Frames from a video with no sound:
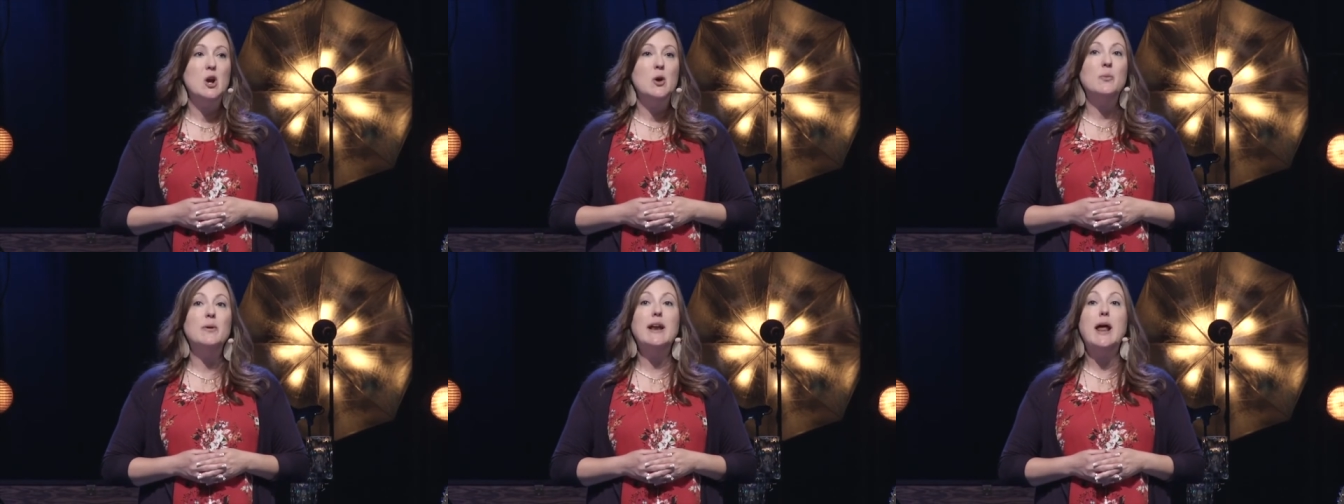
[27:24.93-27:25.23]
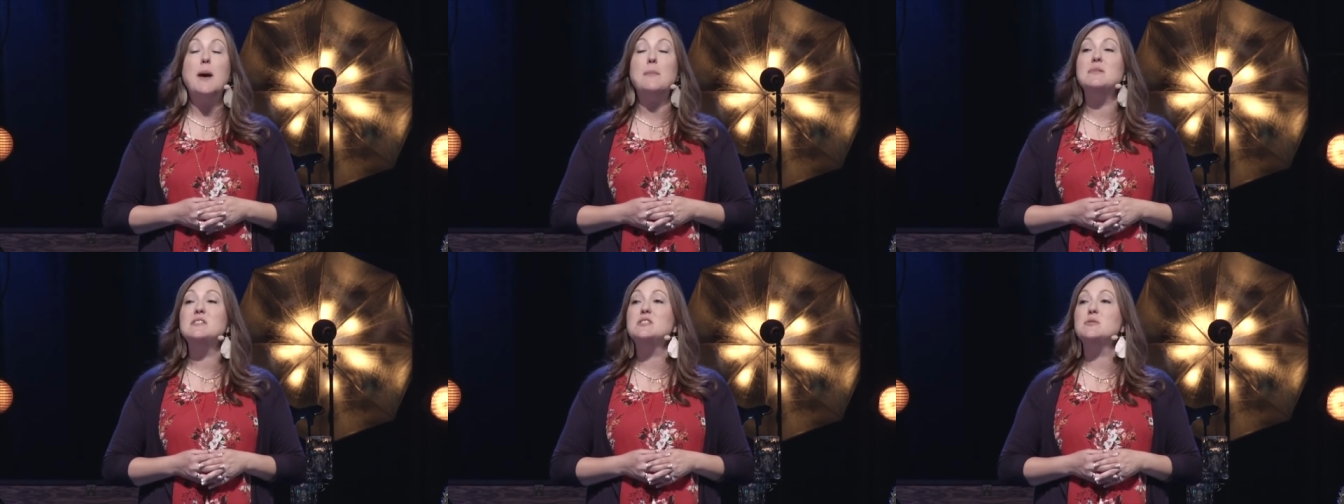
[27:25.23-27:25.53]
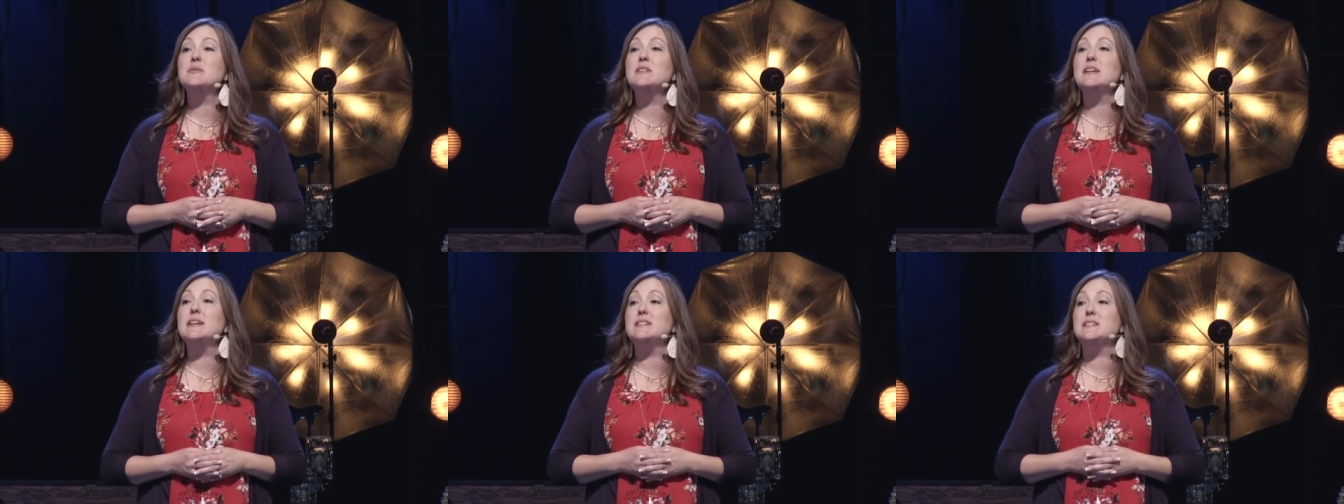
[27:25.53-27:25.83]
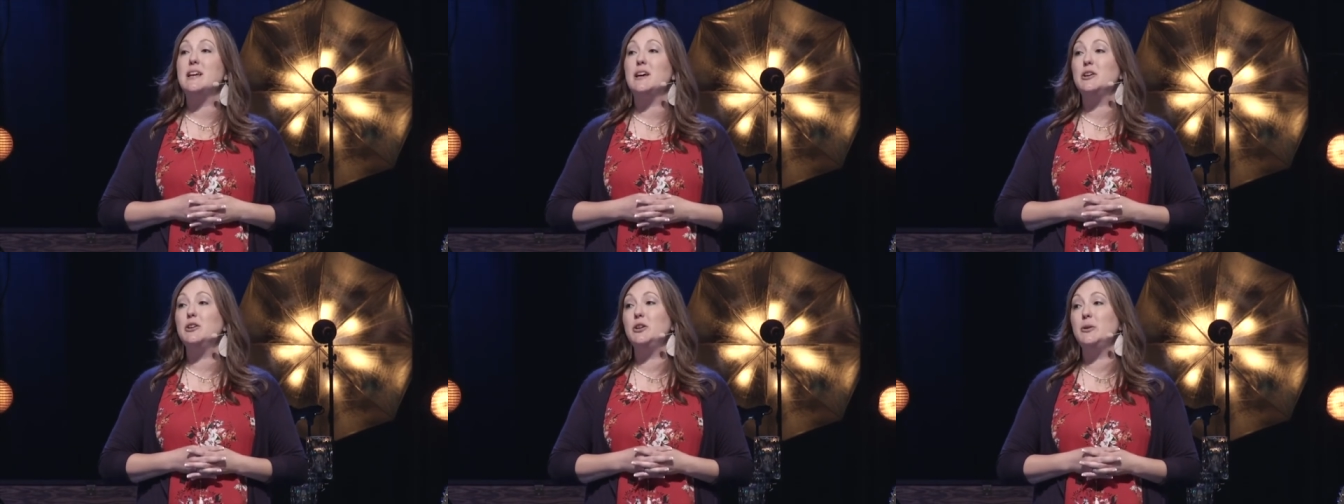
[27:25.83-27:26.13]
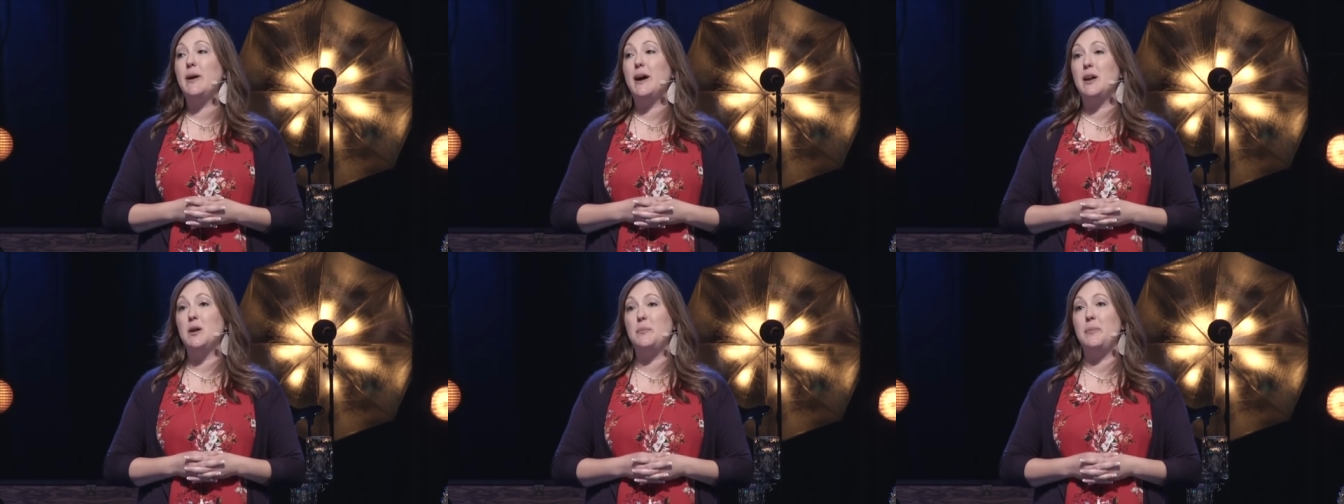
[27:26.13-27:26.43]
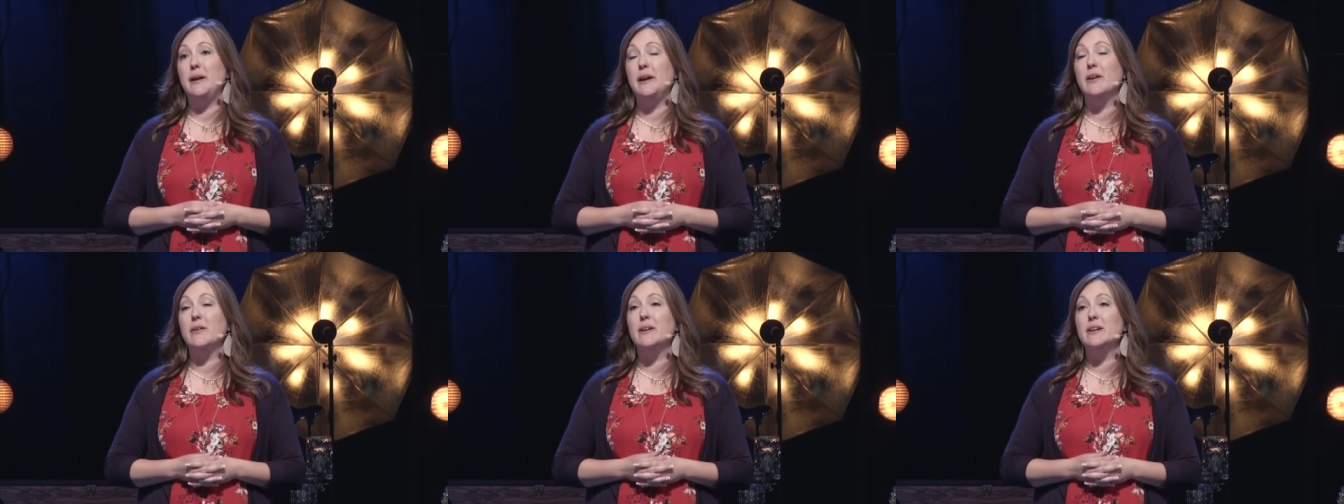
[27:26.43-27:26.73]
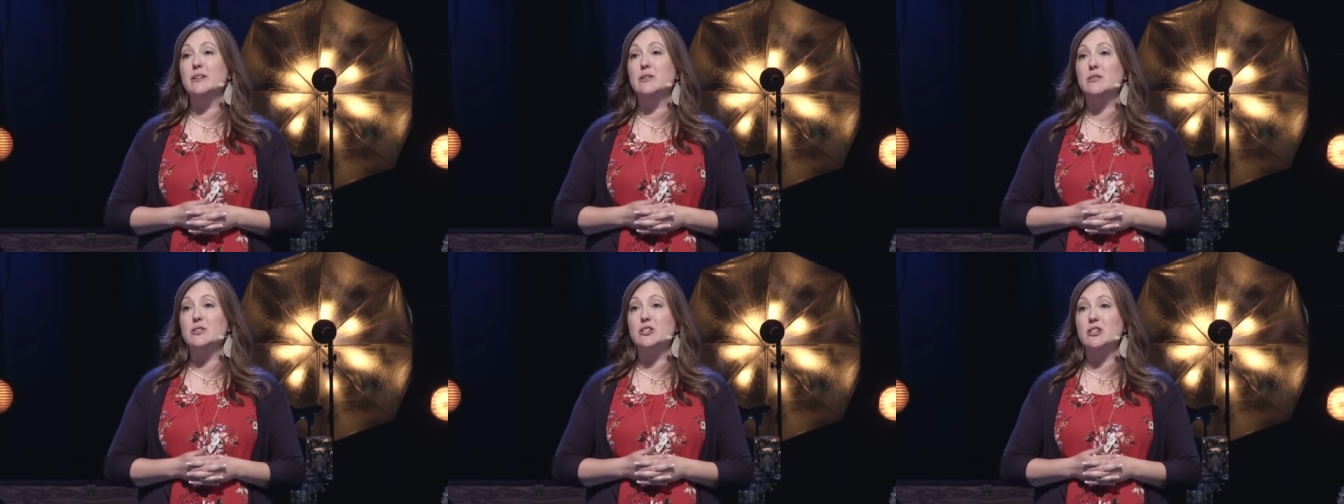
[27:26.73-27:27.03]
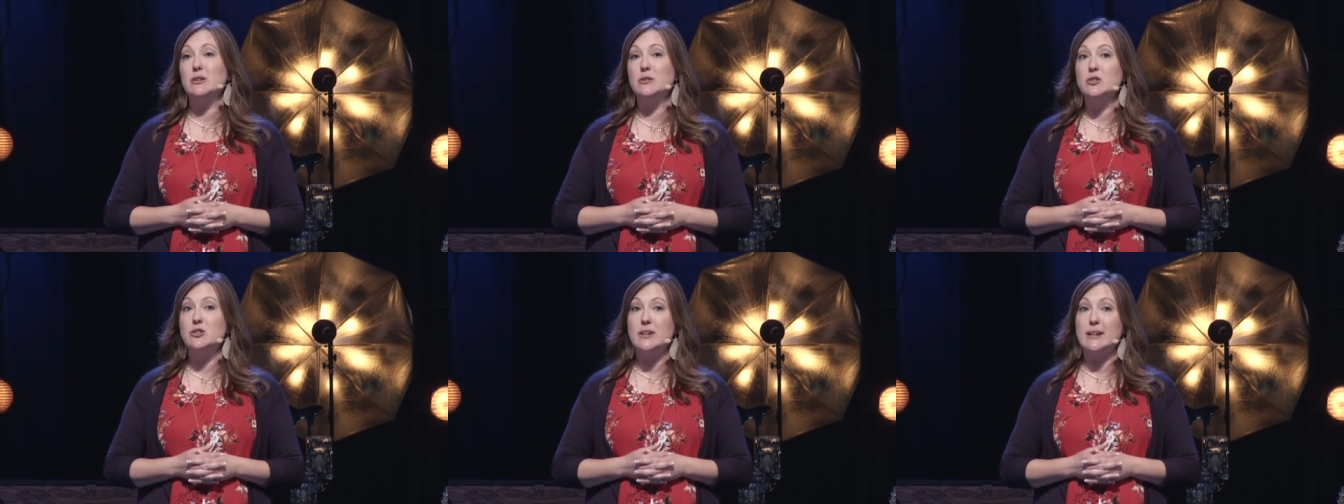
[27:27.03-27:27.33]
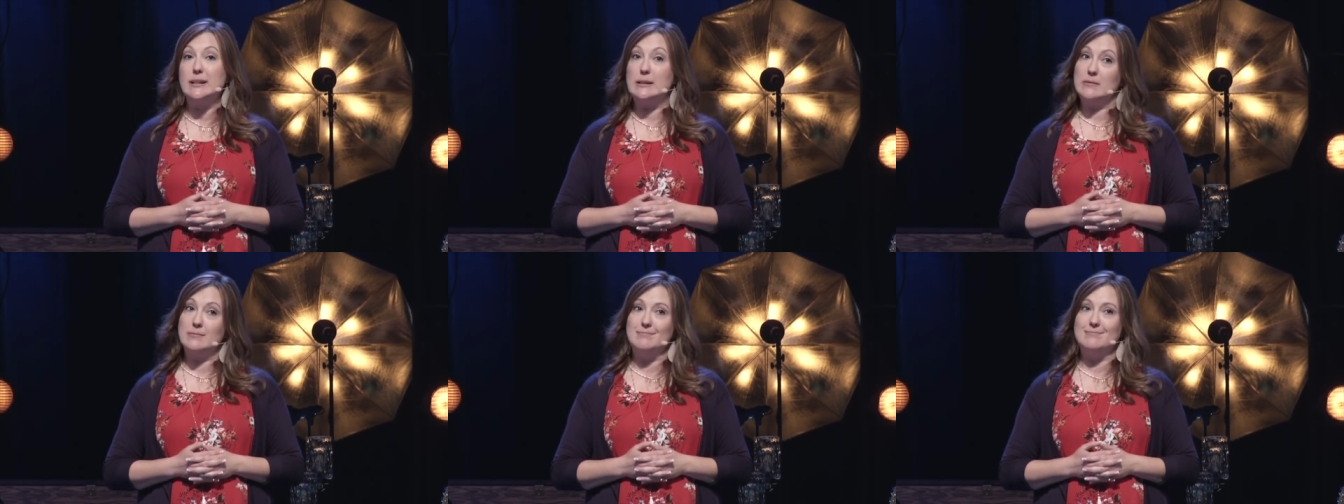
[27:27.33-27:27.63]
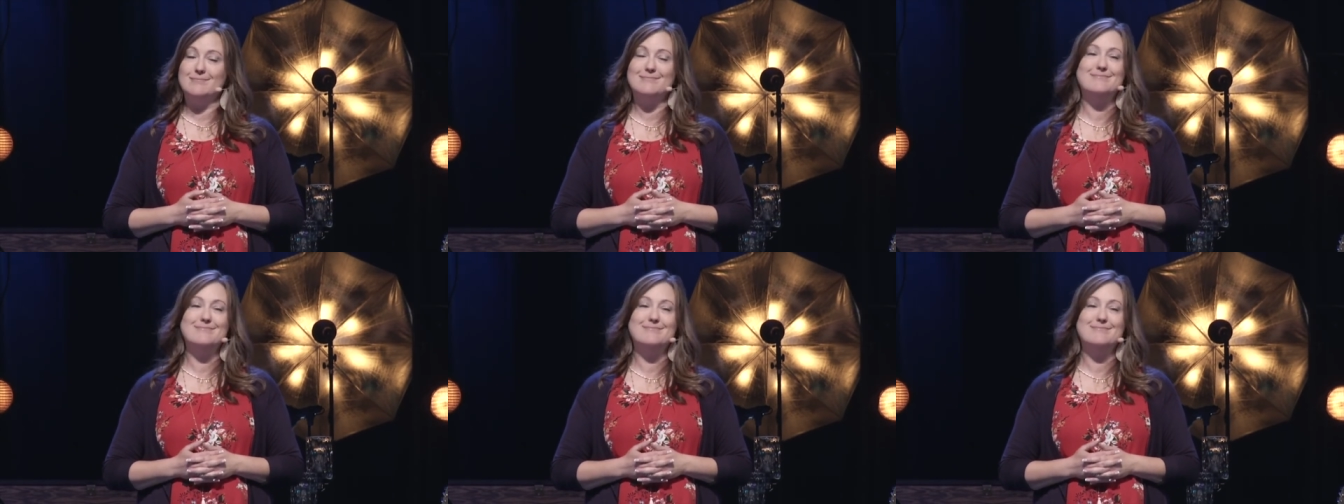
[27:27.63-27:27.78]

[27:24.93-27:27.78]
What happens when they tell you how to parent your children?